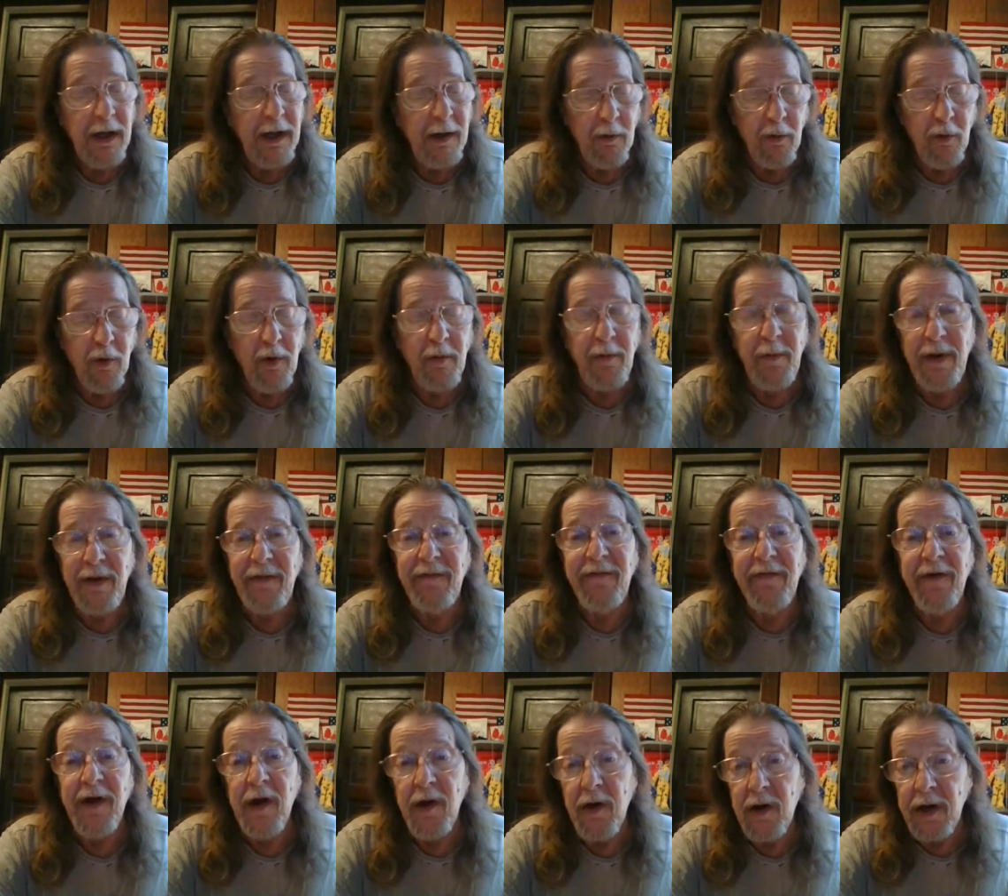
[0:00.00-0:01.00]
It would be
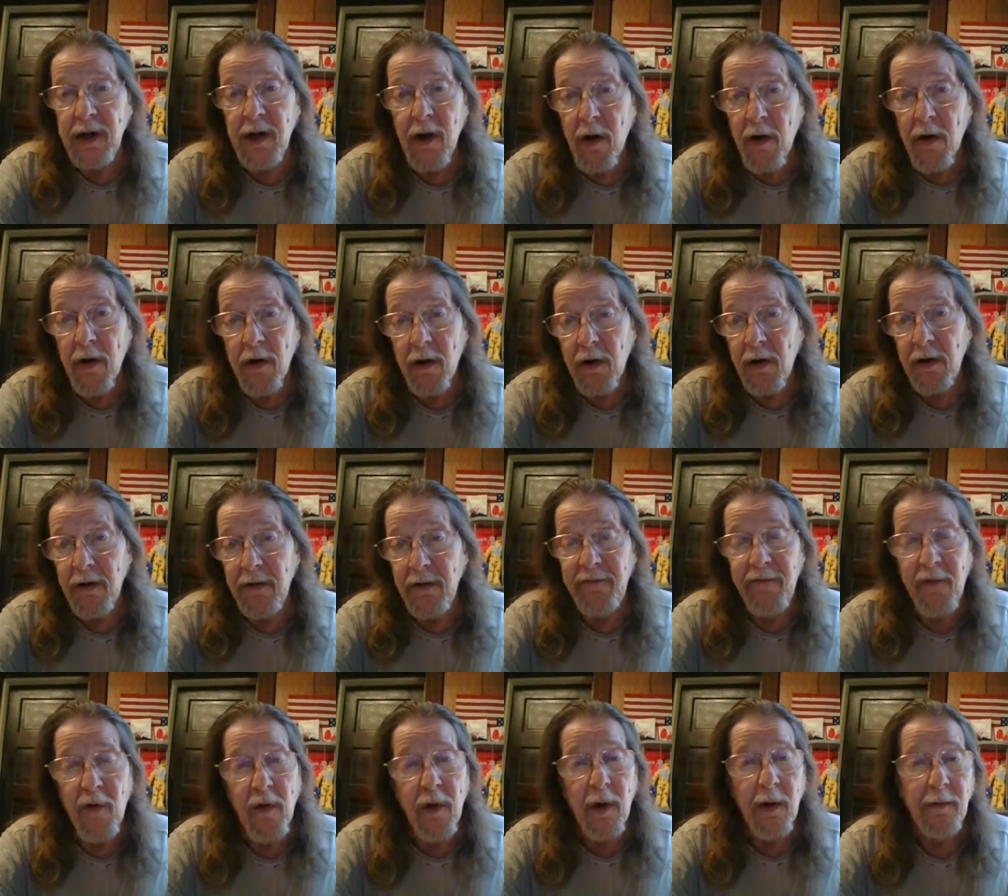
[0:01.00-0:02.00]
very hard
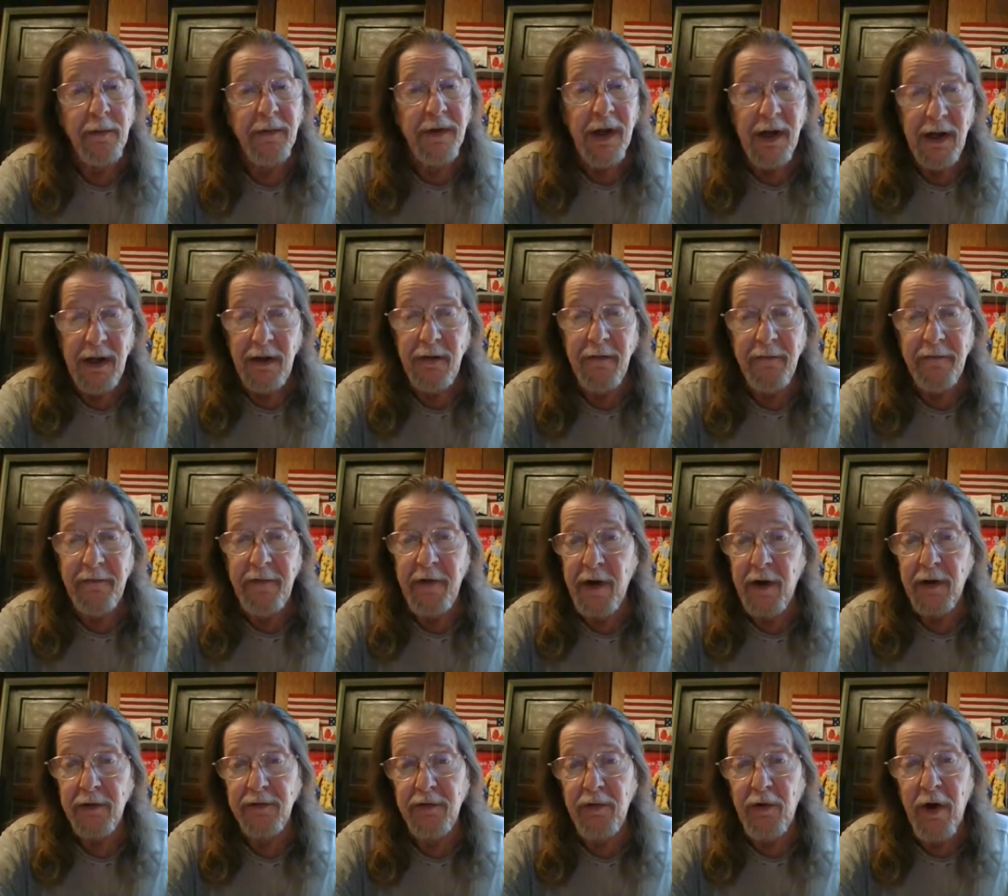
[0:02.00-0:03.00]
for them to
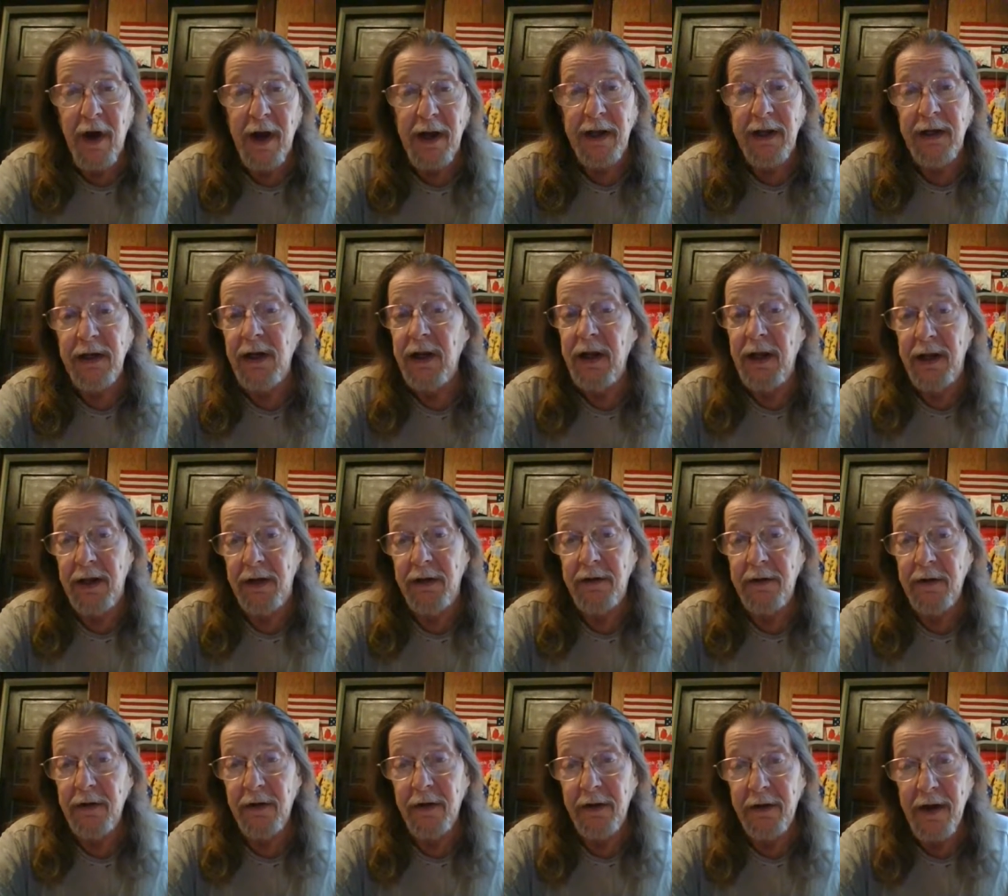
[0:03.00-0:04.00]
infiltrate
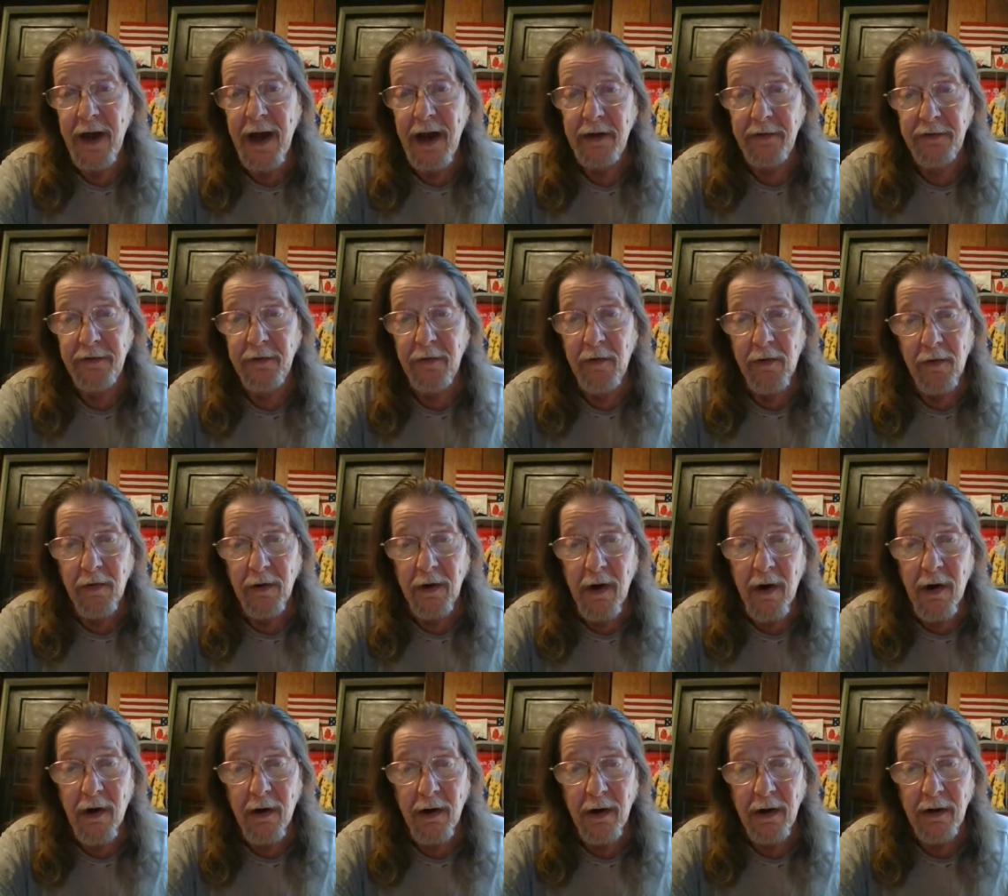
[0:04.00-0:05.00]
into the National
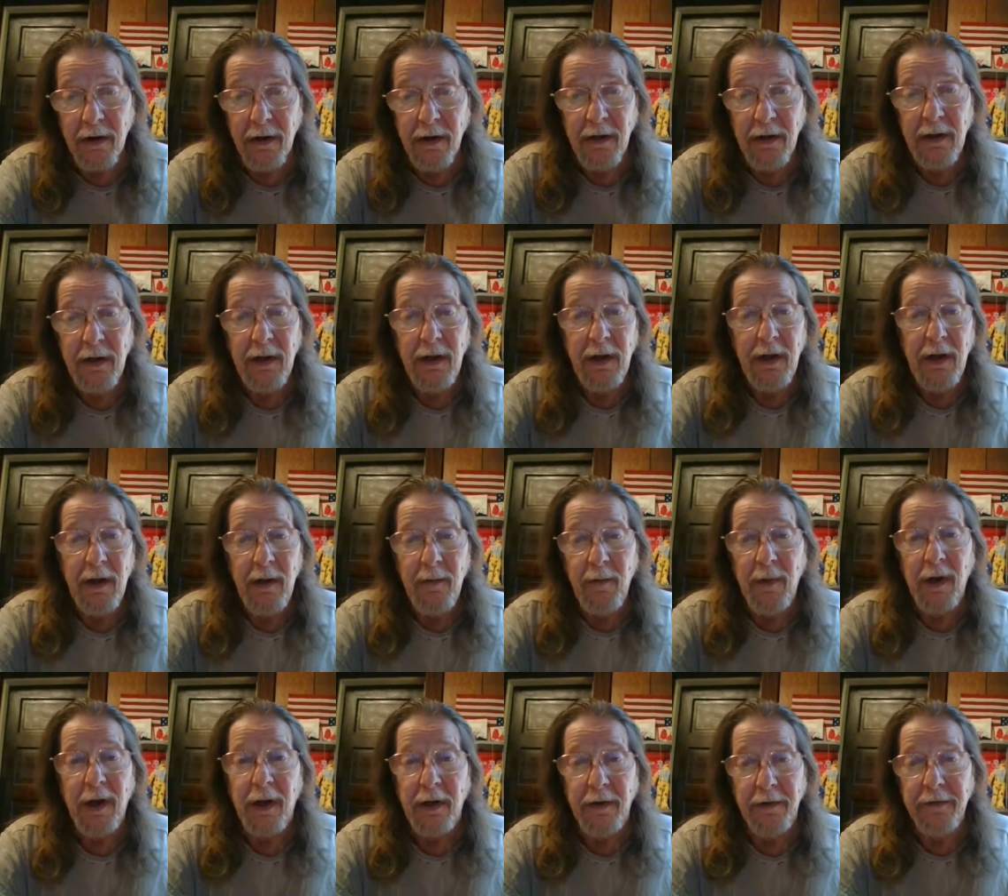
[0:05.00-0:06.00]
Guard
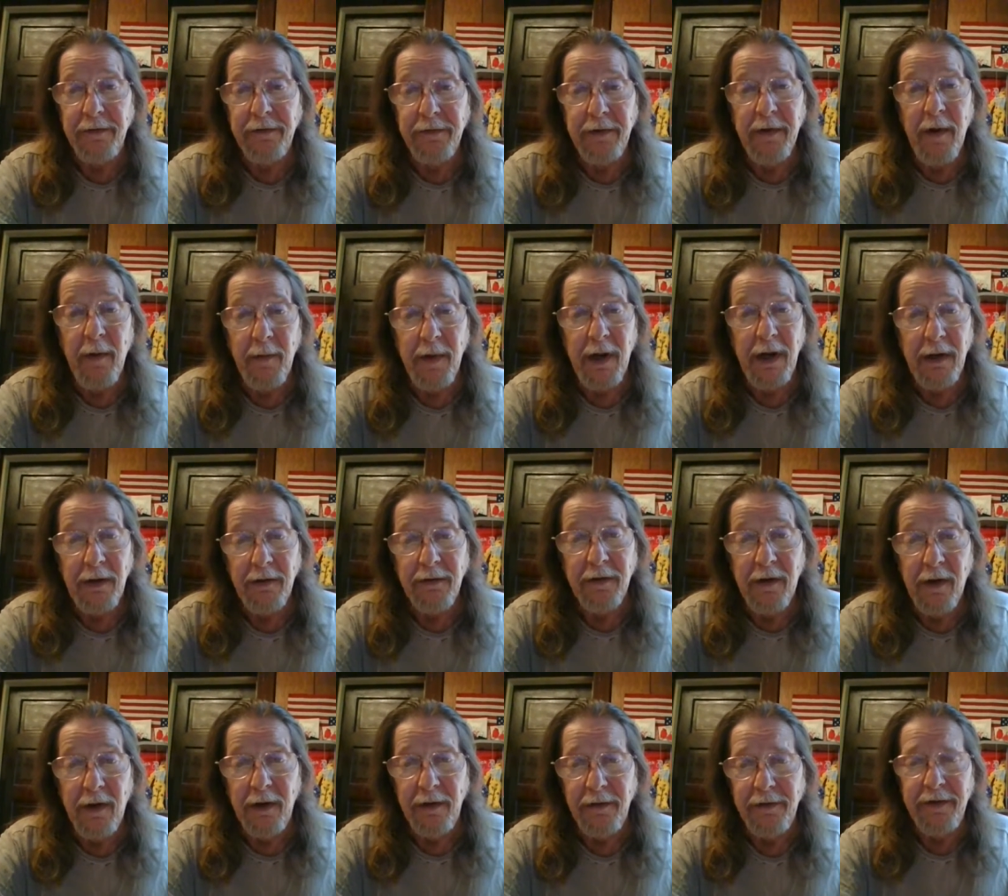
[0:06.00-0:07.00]
because somebody's
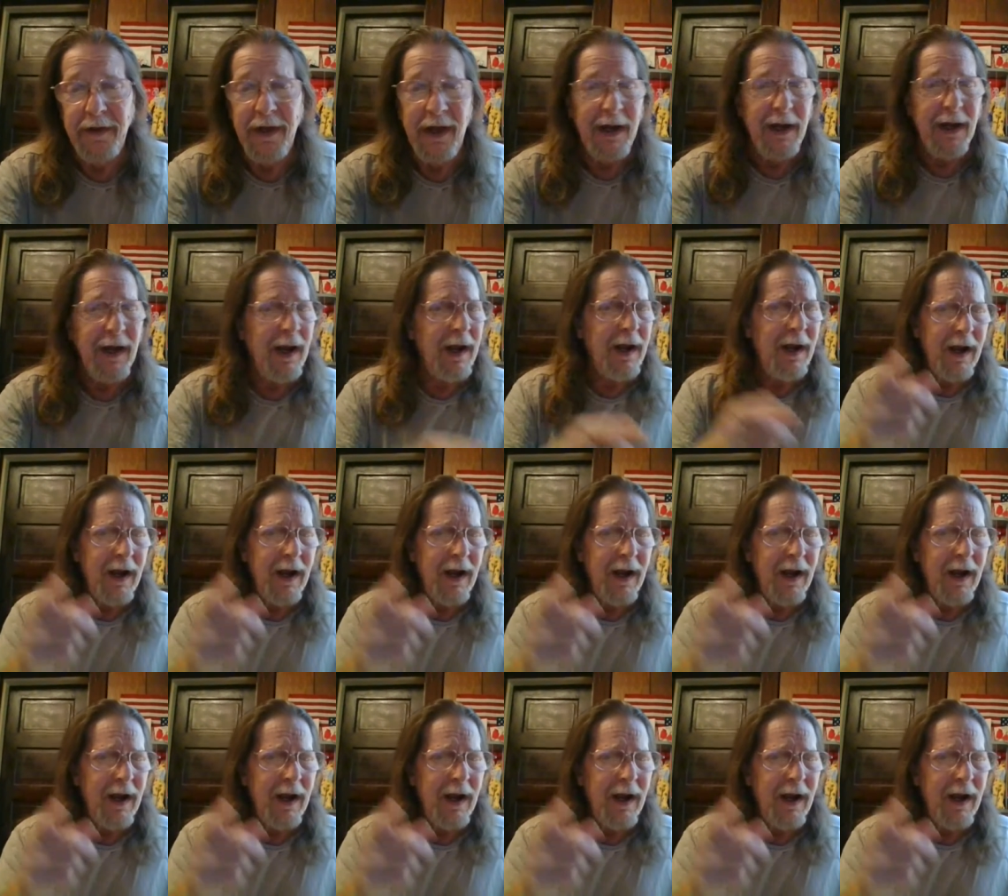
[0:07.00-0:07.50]
going to say,